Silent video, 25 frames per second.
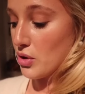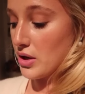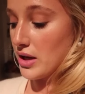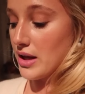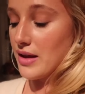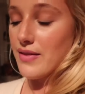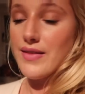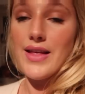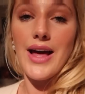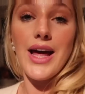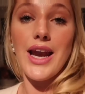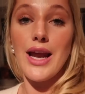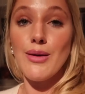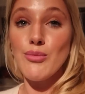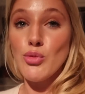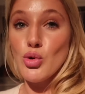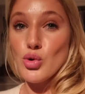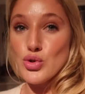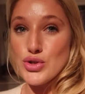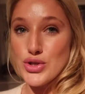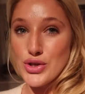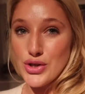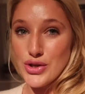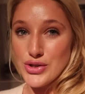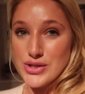putting in there. And I'm
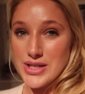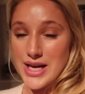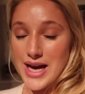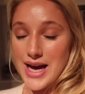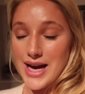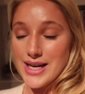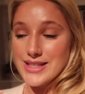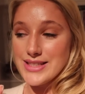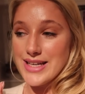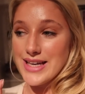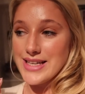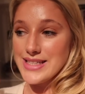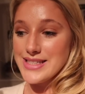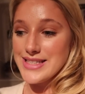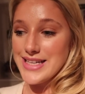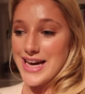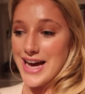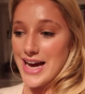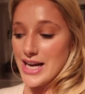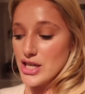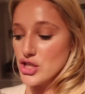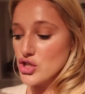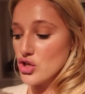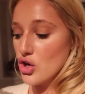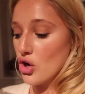also going to add a
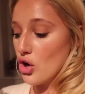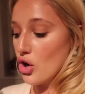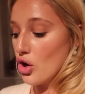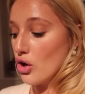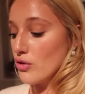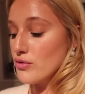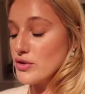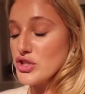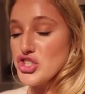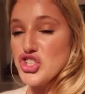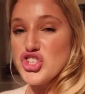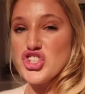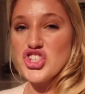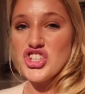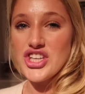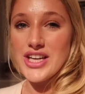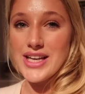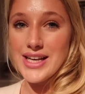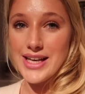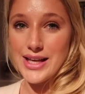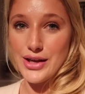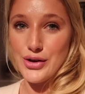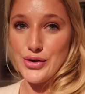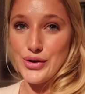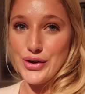dash of
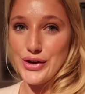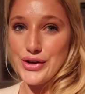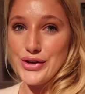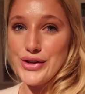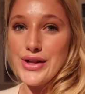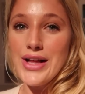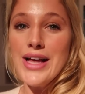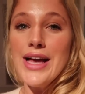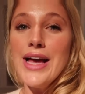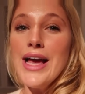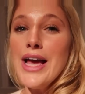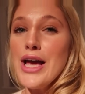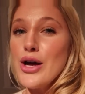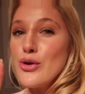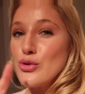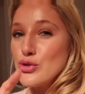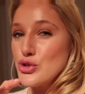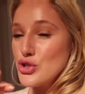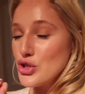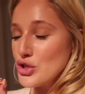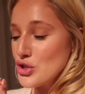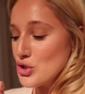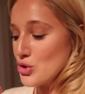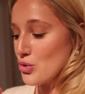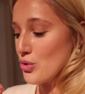chili oil. It will
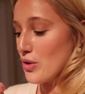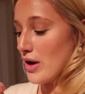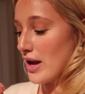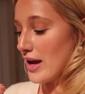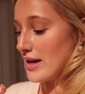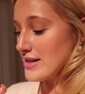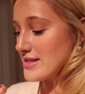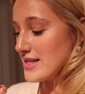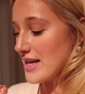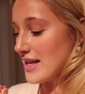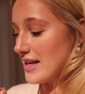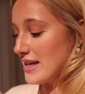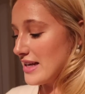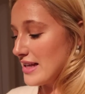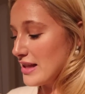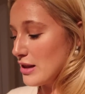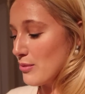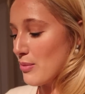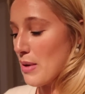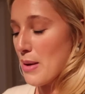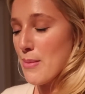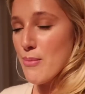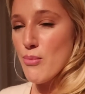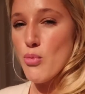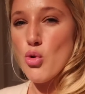just create a little
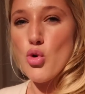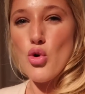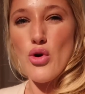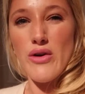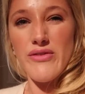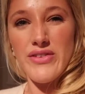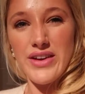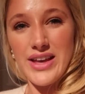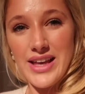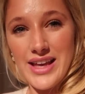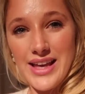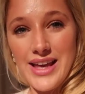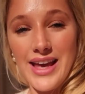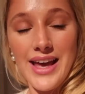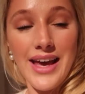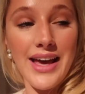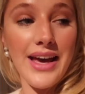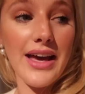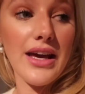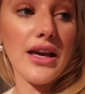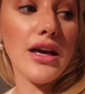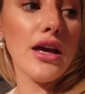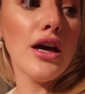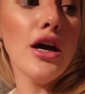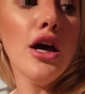bit more of a
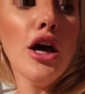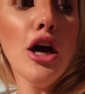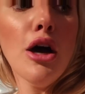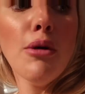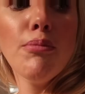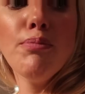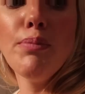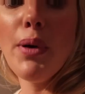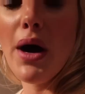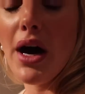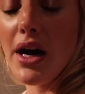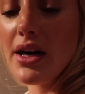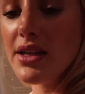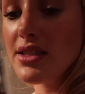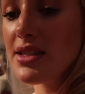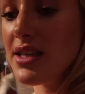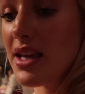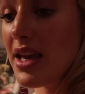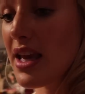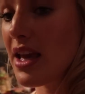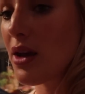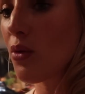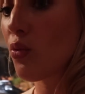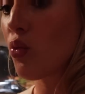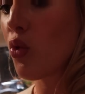kick, but
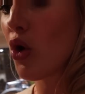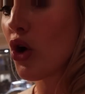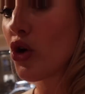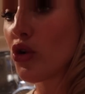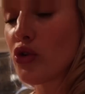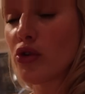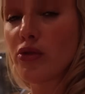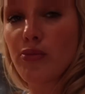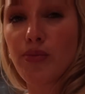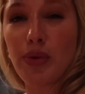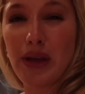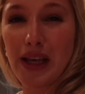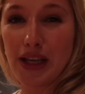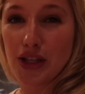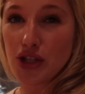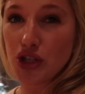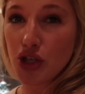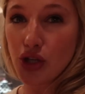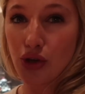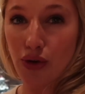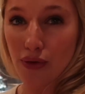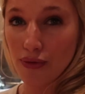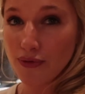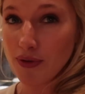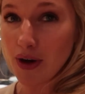it won't be
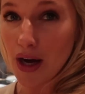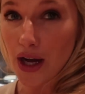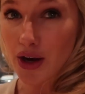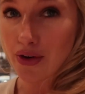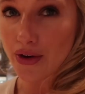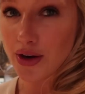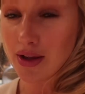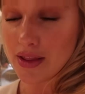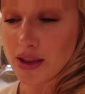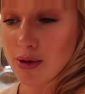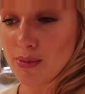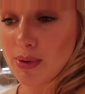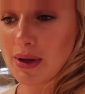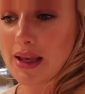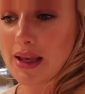too fiery at the